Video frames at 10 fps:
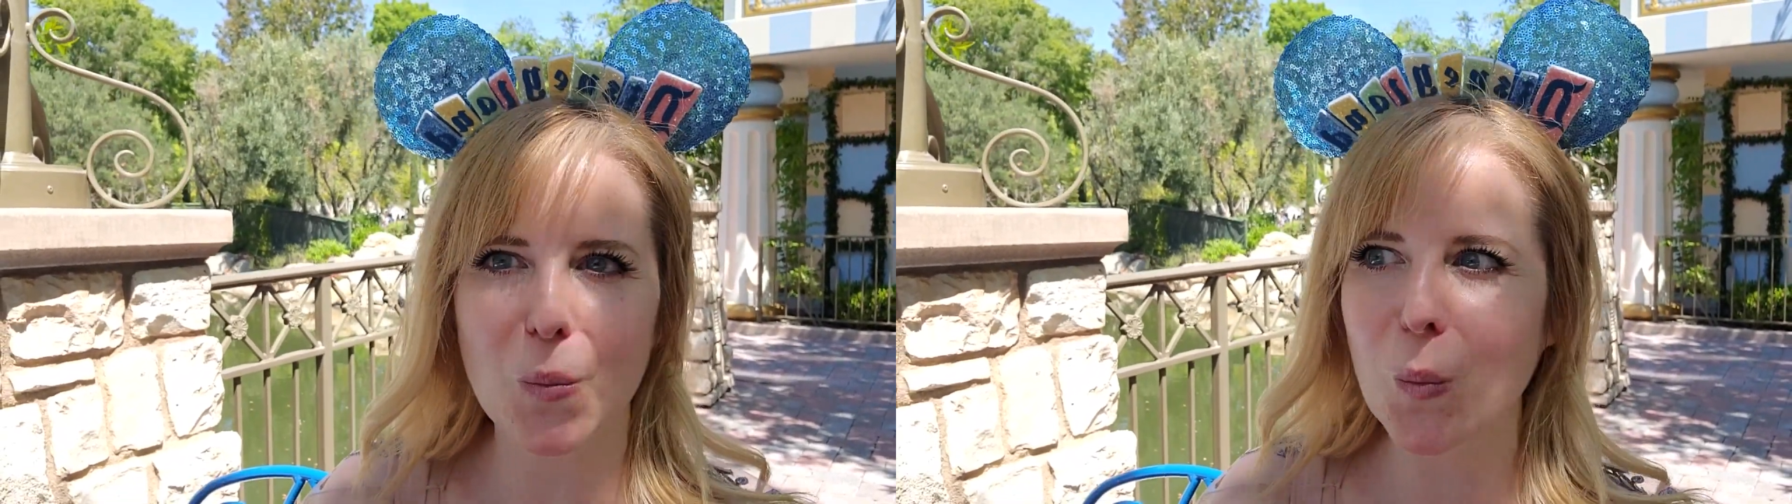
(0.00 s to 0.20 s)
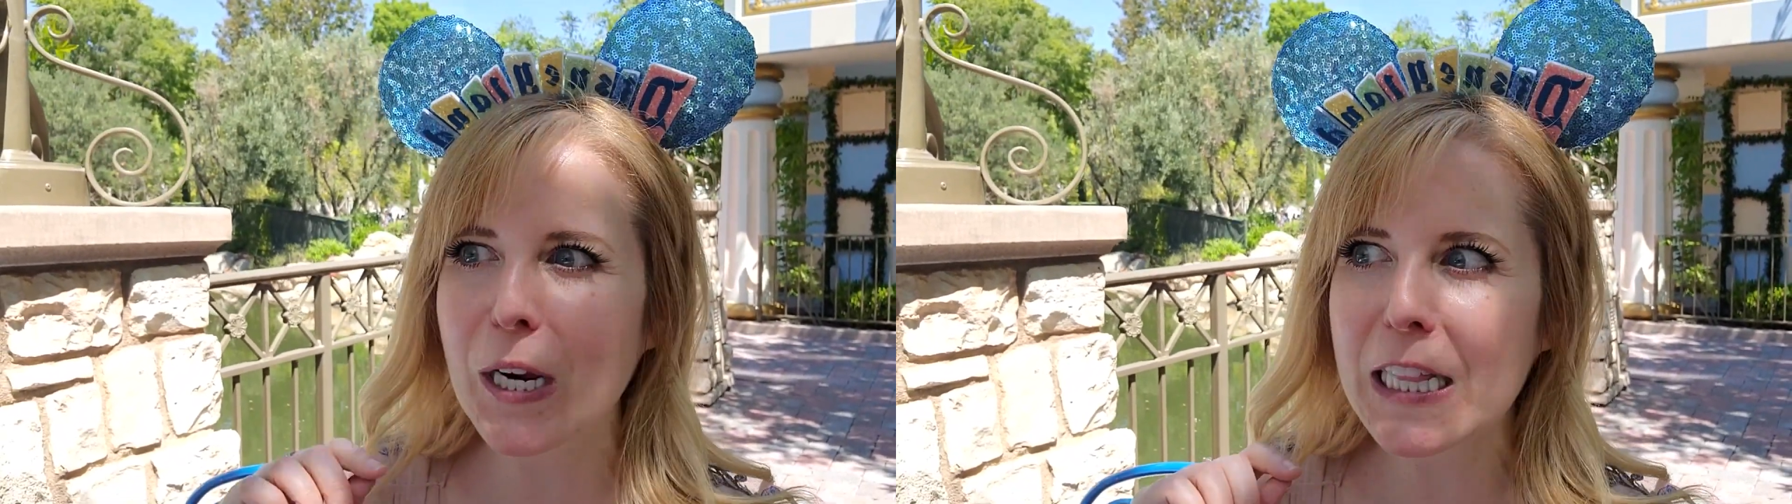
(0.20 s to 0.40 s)

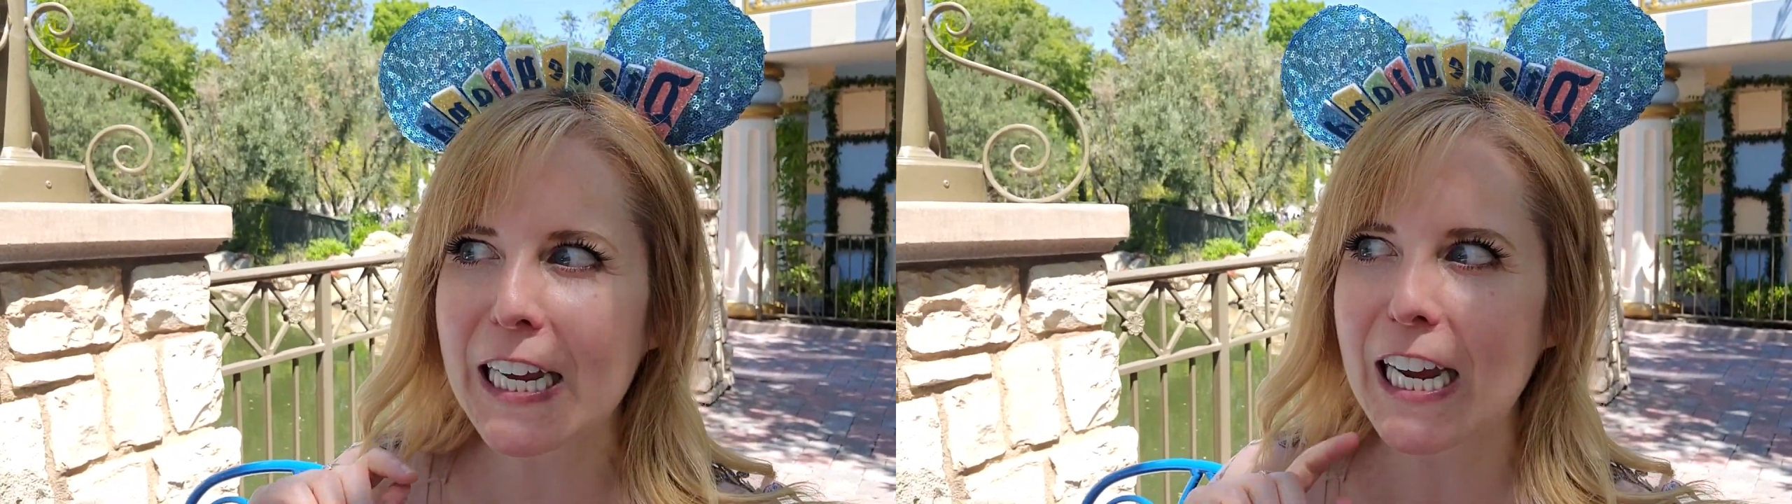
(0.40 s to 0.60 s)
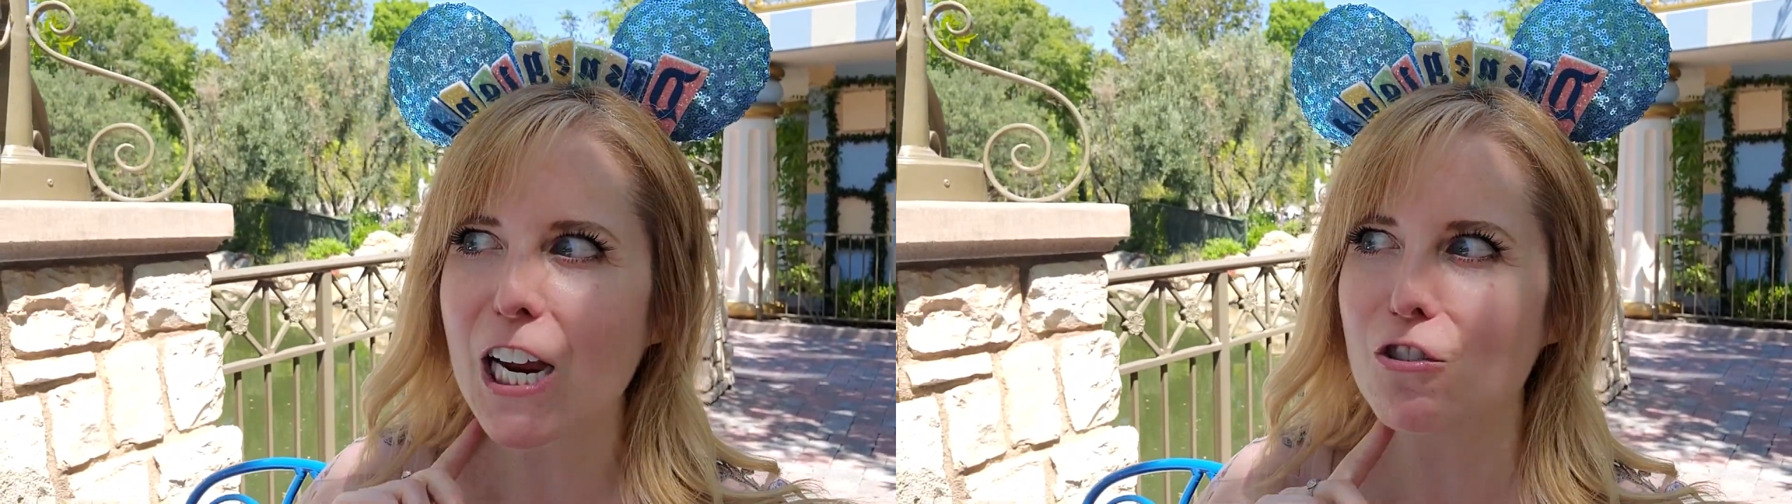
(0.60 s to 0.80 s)

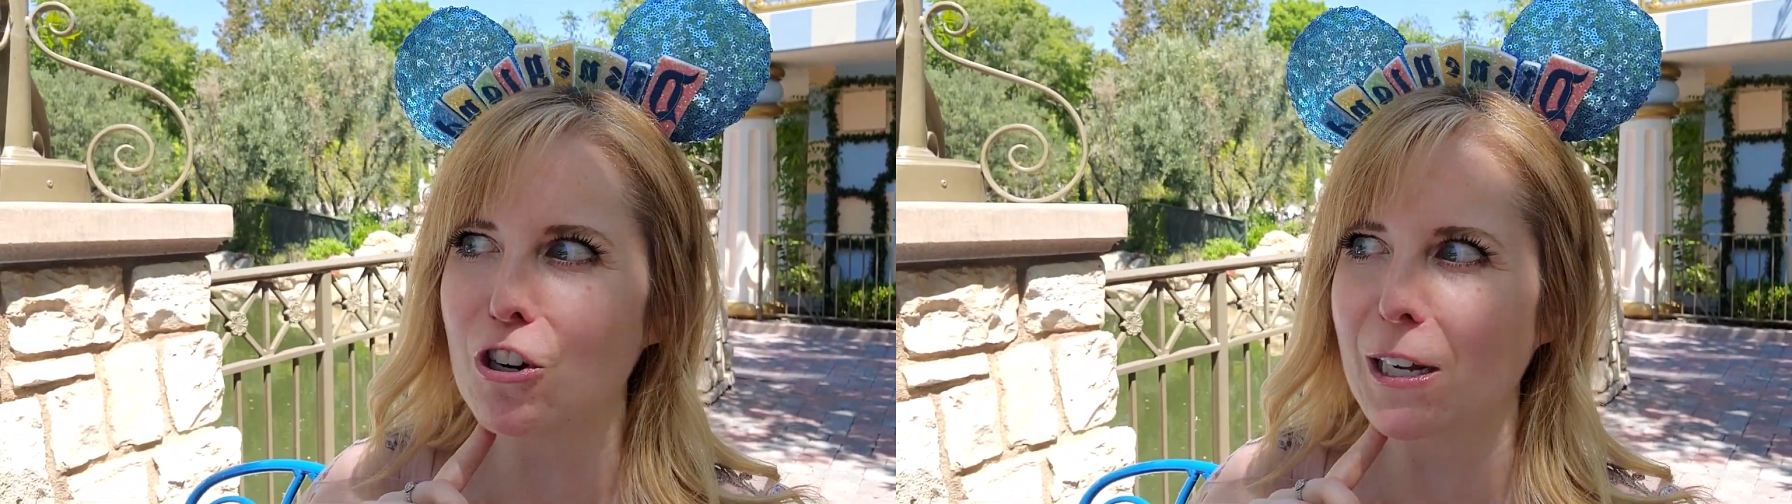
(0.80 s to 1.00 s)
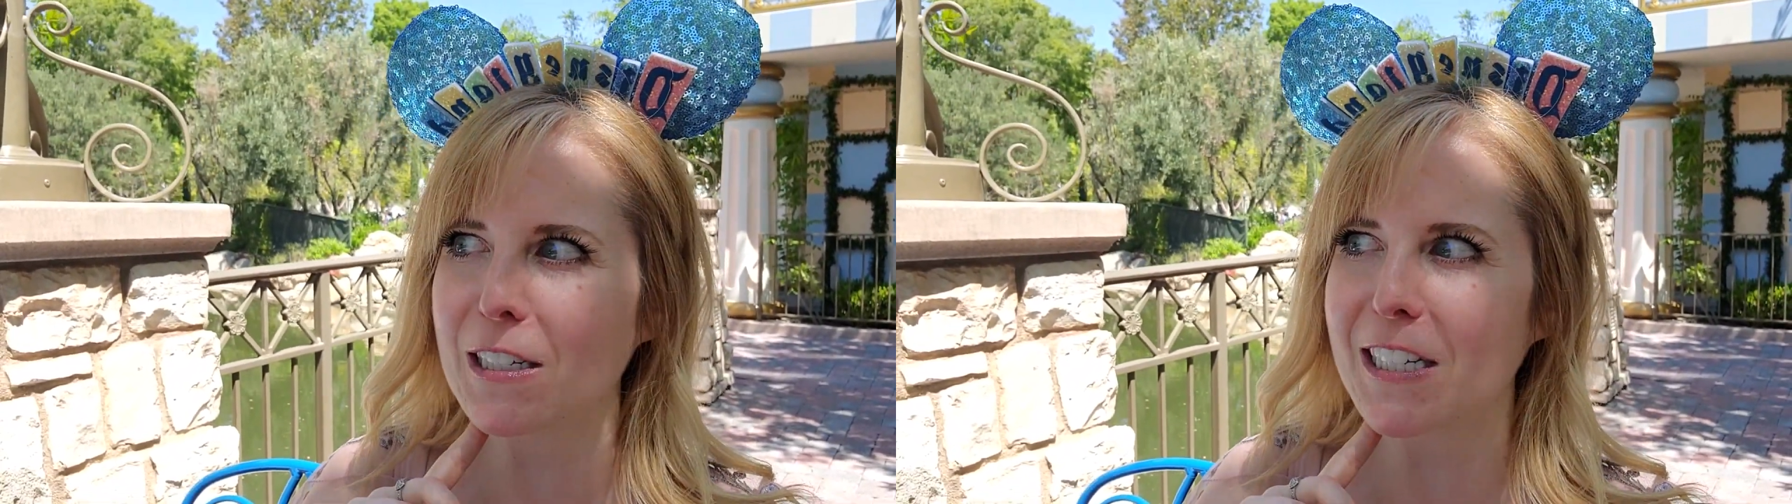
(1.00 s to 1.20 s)
really
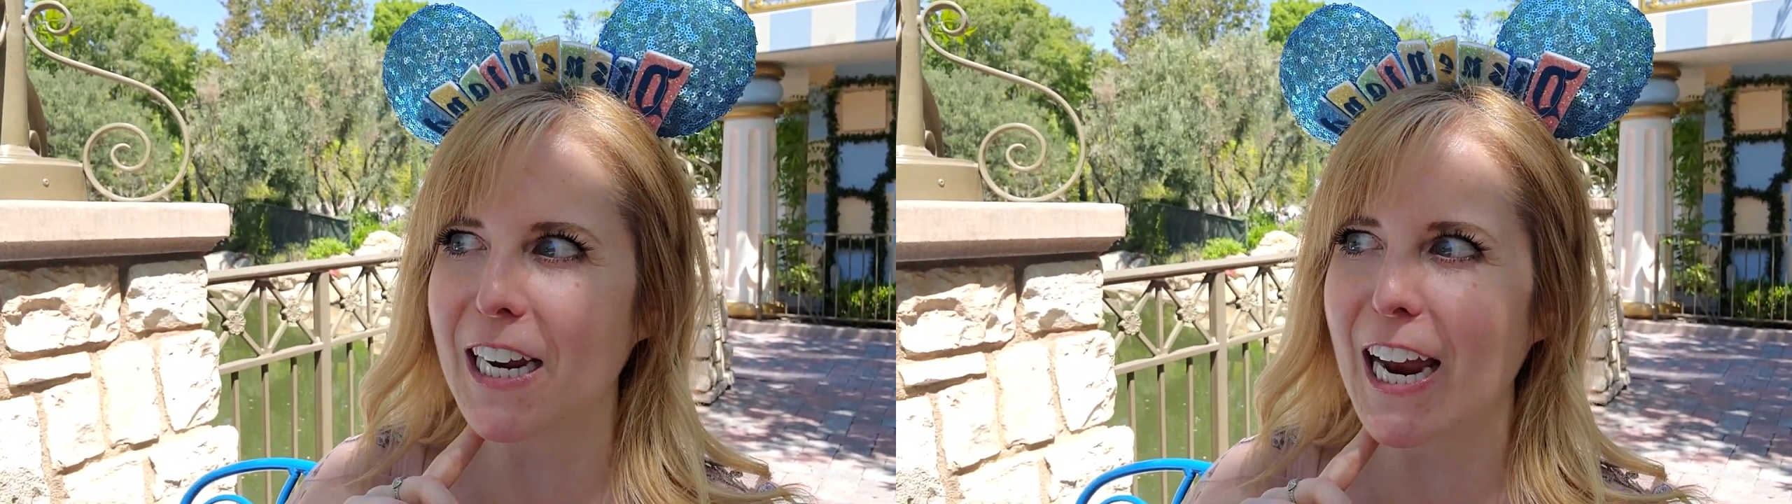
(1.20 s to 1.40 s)
just